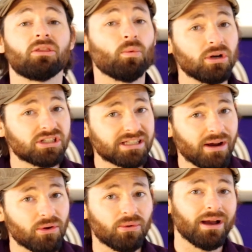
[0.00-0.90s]
The word
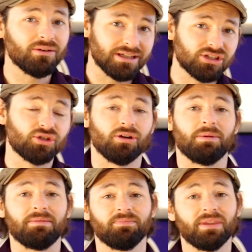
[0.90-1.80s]
sauerkraut is
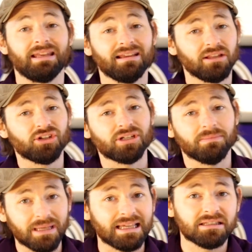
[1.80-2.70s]
German. In English,
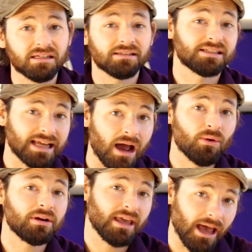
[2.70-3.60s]
it means
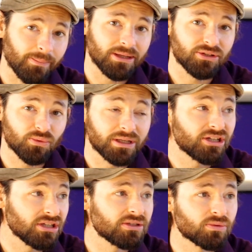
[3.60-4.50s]
sour cabbage,
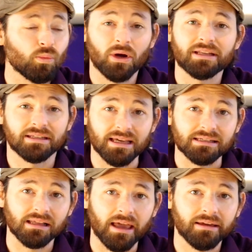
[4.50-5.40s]
which is what it
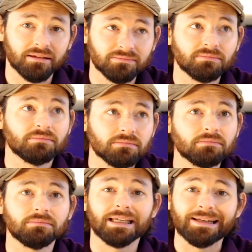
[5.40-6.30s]
tastes like,
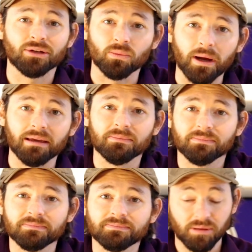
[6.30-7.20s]
in a good way.
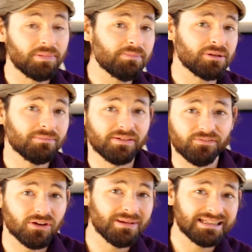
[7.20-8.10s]
But people have been
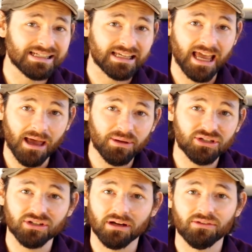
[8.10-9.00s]
fermenting
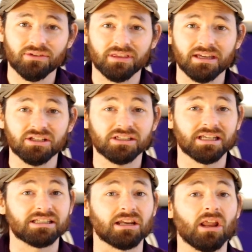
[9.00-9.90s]
cabbage and other things
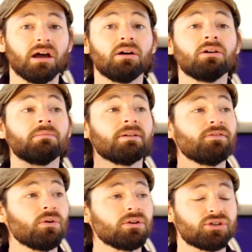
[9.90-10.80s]
since long
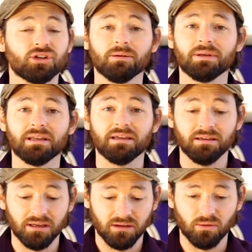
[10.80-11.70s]
before
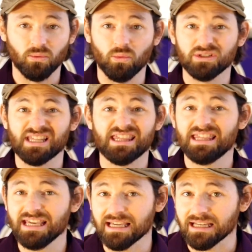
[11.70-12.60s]
Germany was a
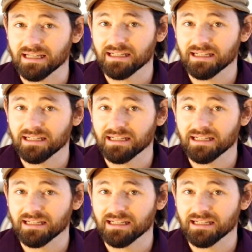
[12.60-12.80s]
thing.